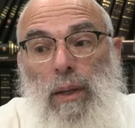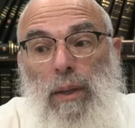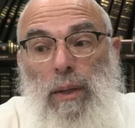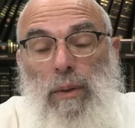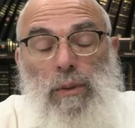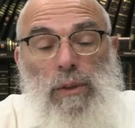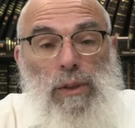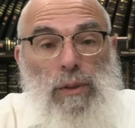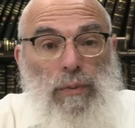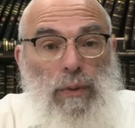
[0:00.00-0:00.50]

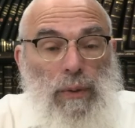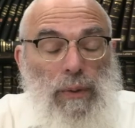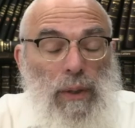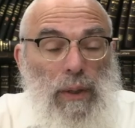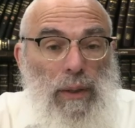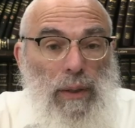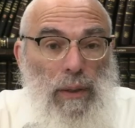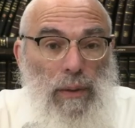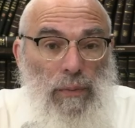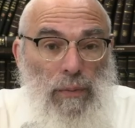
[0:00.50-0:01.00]
There was a
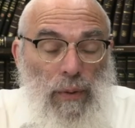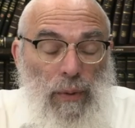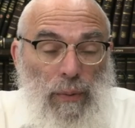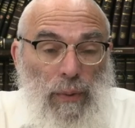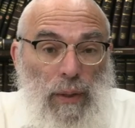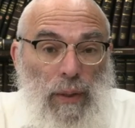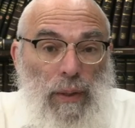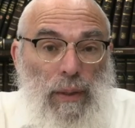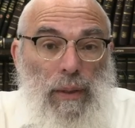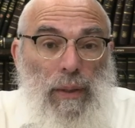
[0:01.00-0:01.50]
very,
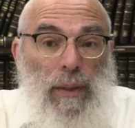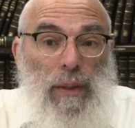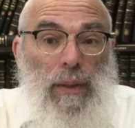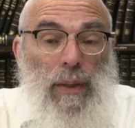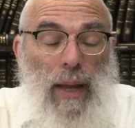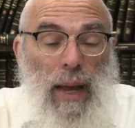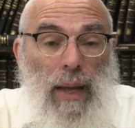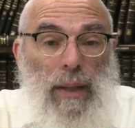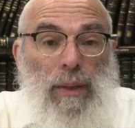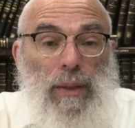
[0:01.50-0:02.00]
very
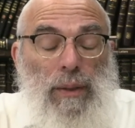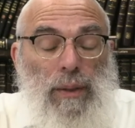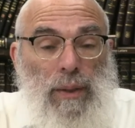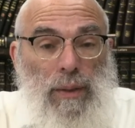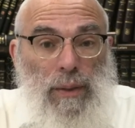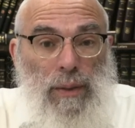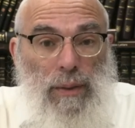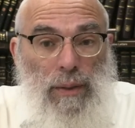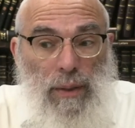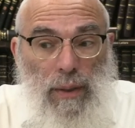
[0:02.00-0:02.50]

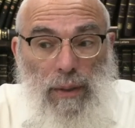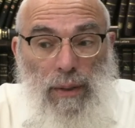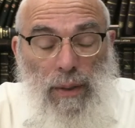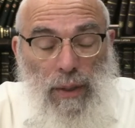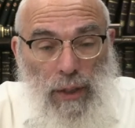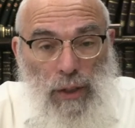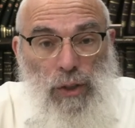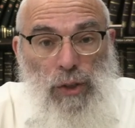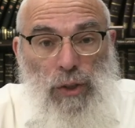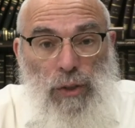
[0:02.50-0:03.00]
talented
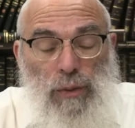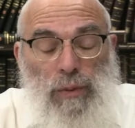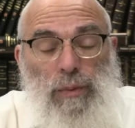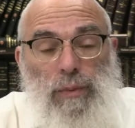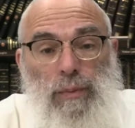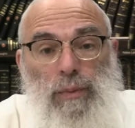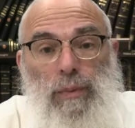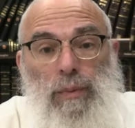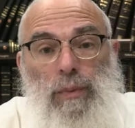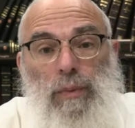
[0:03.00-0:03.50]
teacher,
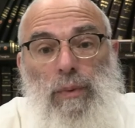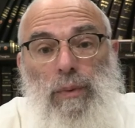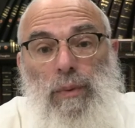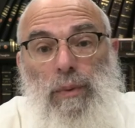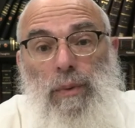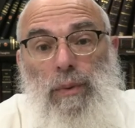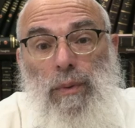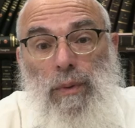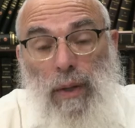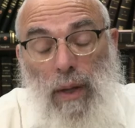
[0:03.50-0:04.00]

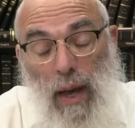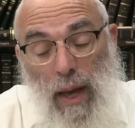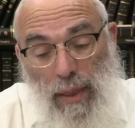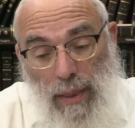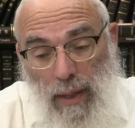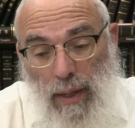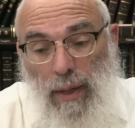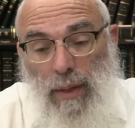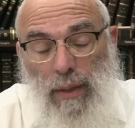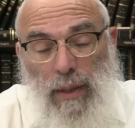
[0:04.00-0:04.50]
I
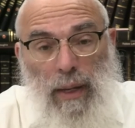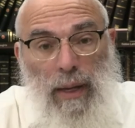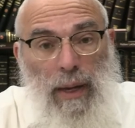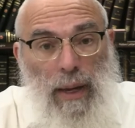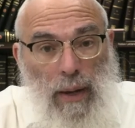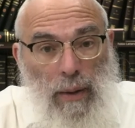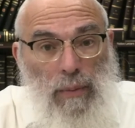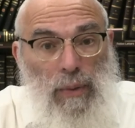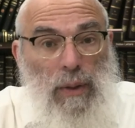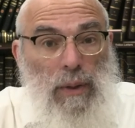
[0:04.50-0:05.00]
think in the
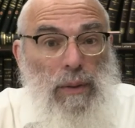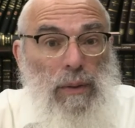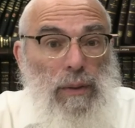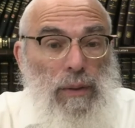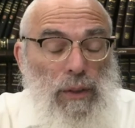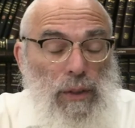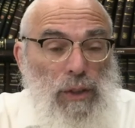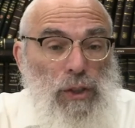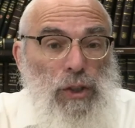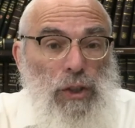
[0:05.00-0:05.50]
Gera
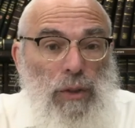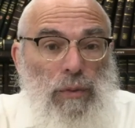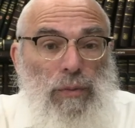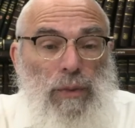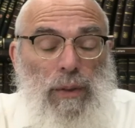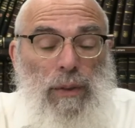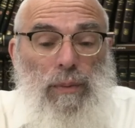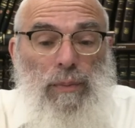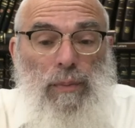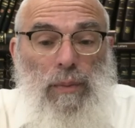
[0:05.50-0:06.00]

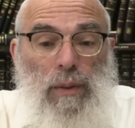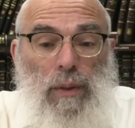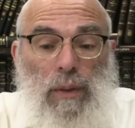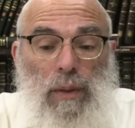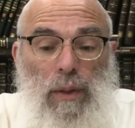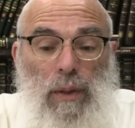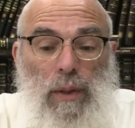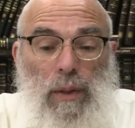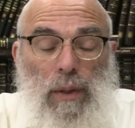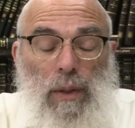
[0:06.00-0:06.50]
Yeshiva.
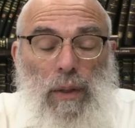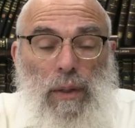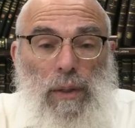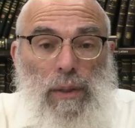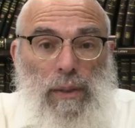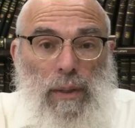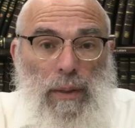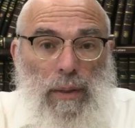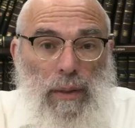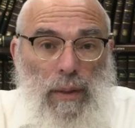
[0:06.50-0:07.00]

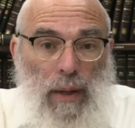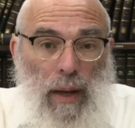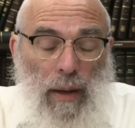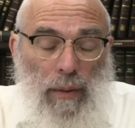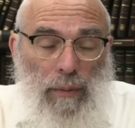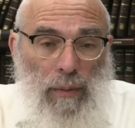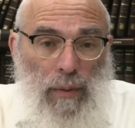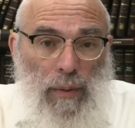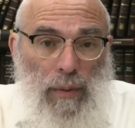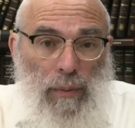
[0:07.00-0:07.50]

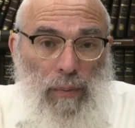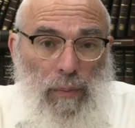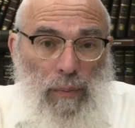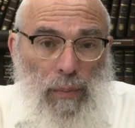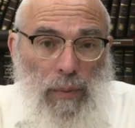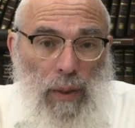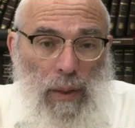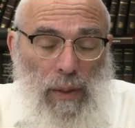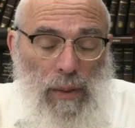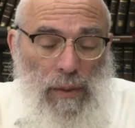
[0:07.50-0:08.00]

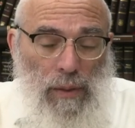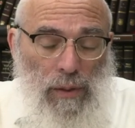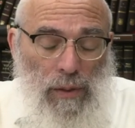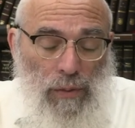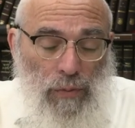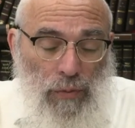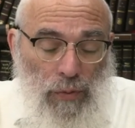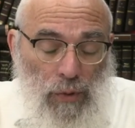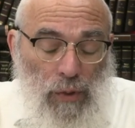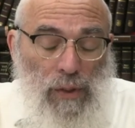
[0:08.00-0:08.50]
His
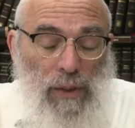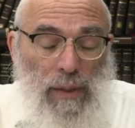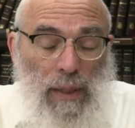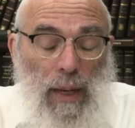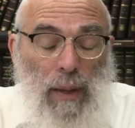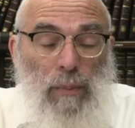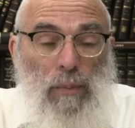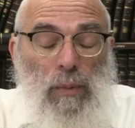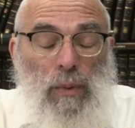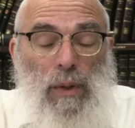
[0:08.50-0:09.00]
first
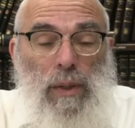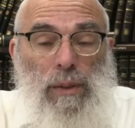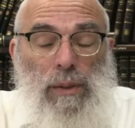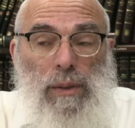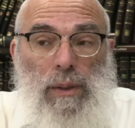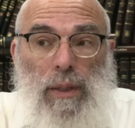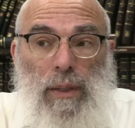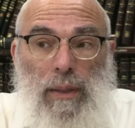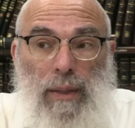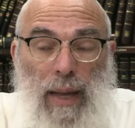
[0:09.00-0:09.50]
name
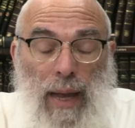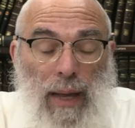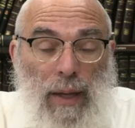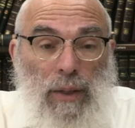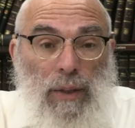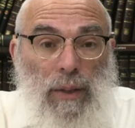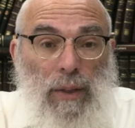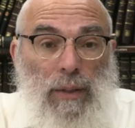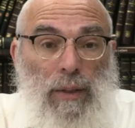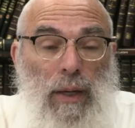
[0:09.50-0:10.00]
was
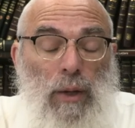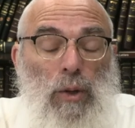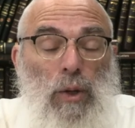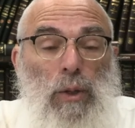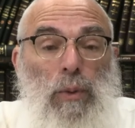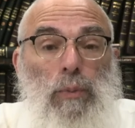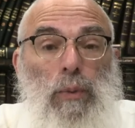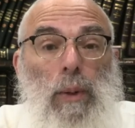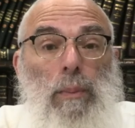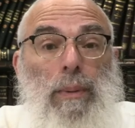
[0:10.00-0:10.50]
Gedalia. They
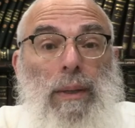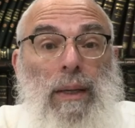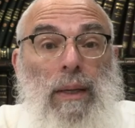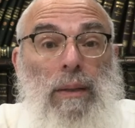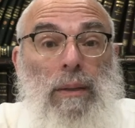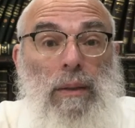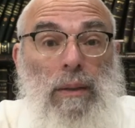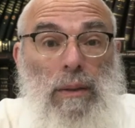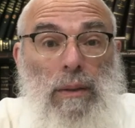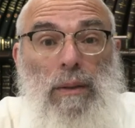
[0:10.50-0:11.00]
called him Reb
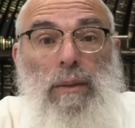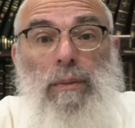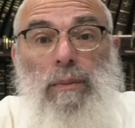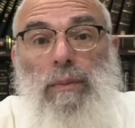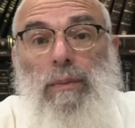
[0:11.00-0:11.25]
Gidl.